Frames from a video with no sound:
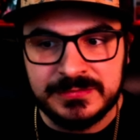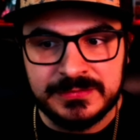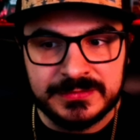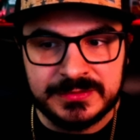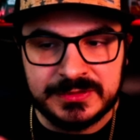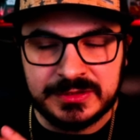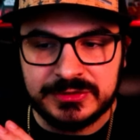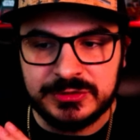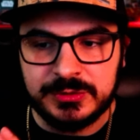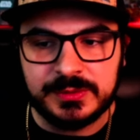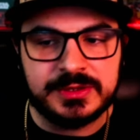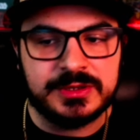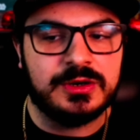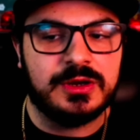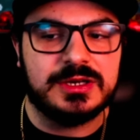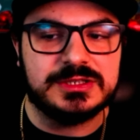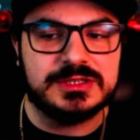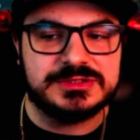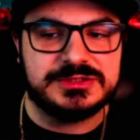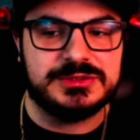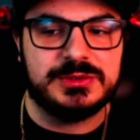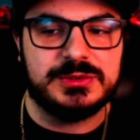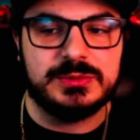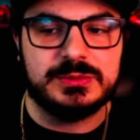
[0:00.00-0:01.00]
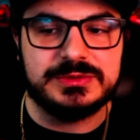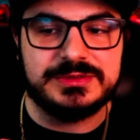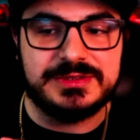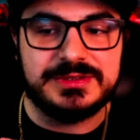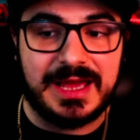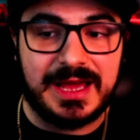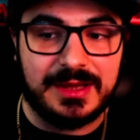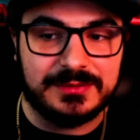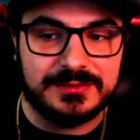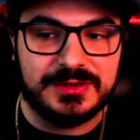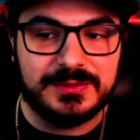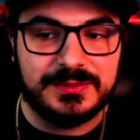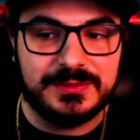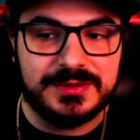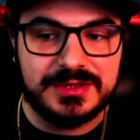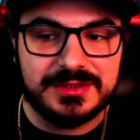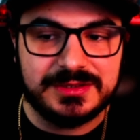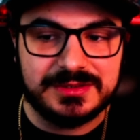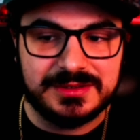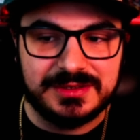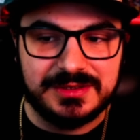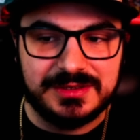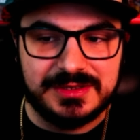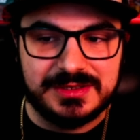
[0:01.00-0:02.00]
You can also download it.
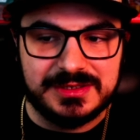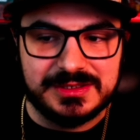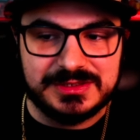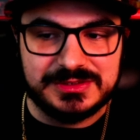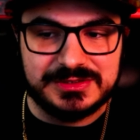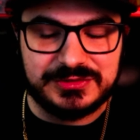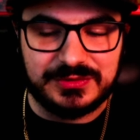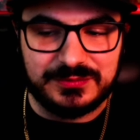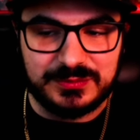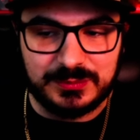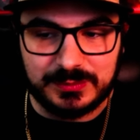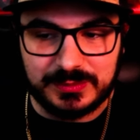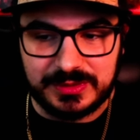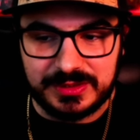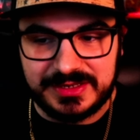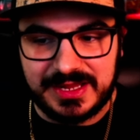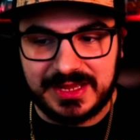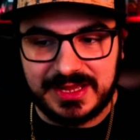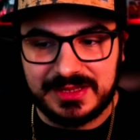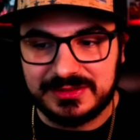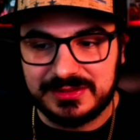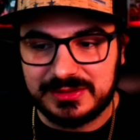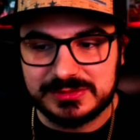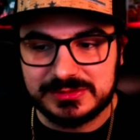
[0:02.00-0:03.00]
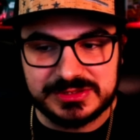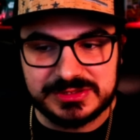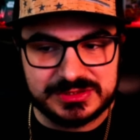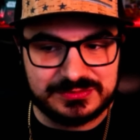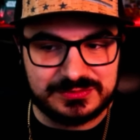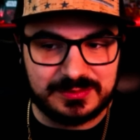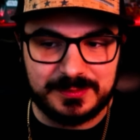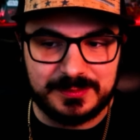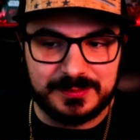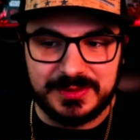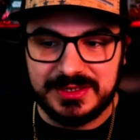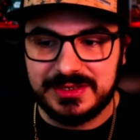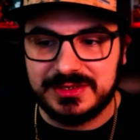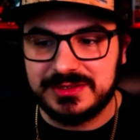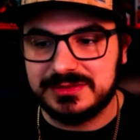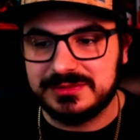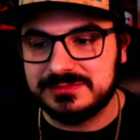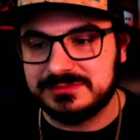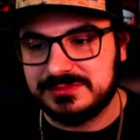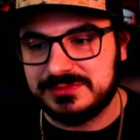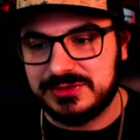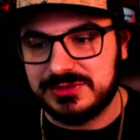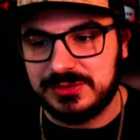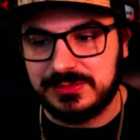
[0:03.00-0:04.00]
So if you want to download just from here,
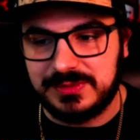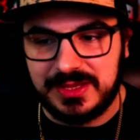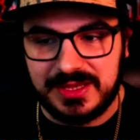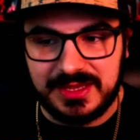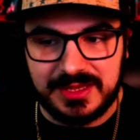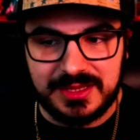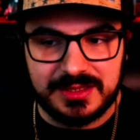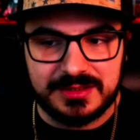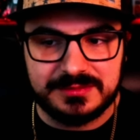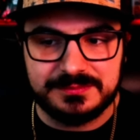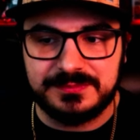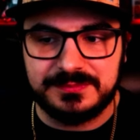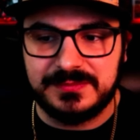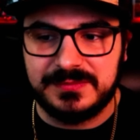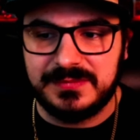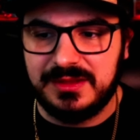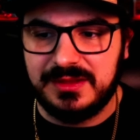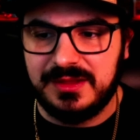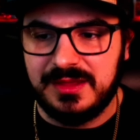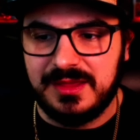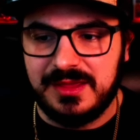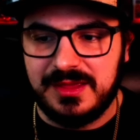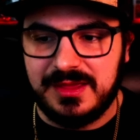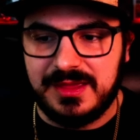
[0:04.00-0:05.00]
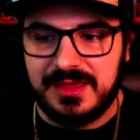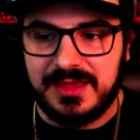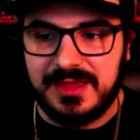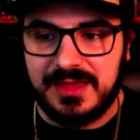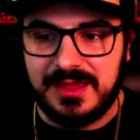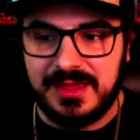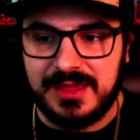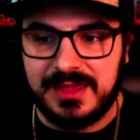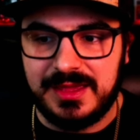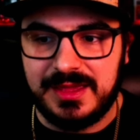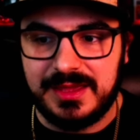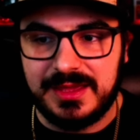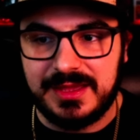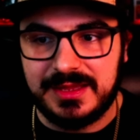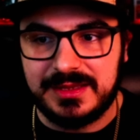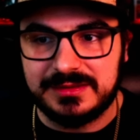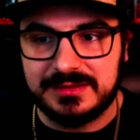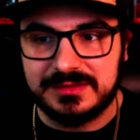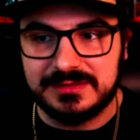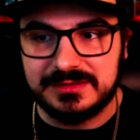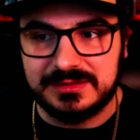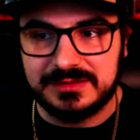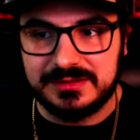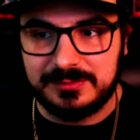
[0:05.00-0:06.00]
you can,
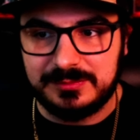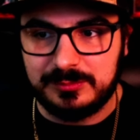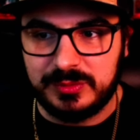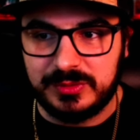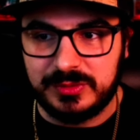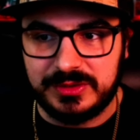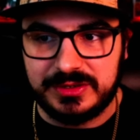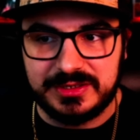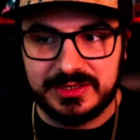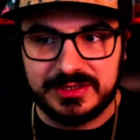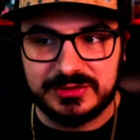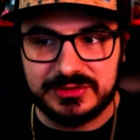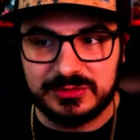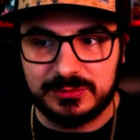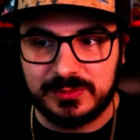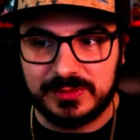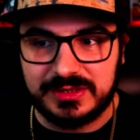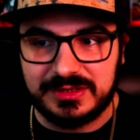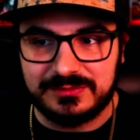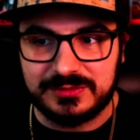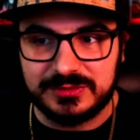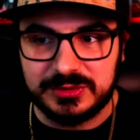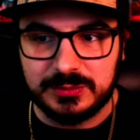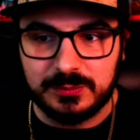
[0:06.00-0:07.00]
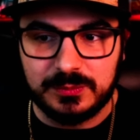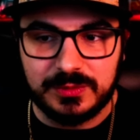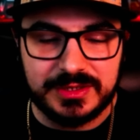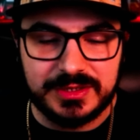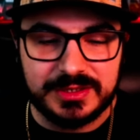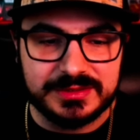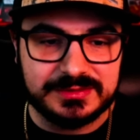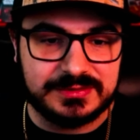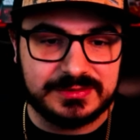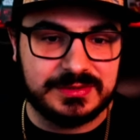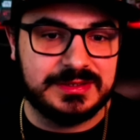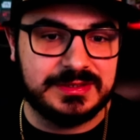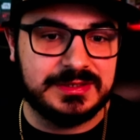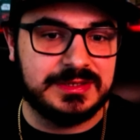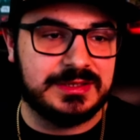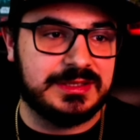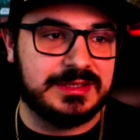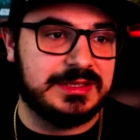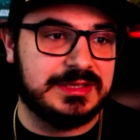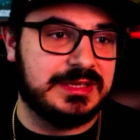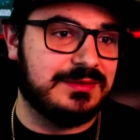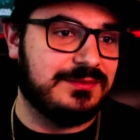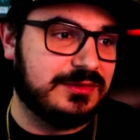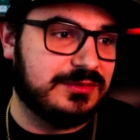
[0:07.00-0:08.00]
and put it into whatever you want.
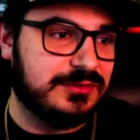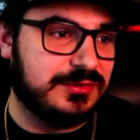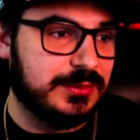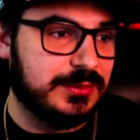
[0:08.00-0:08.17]
Give it to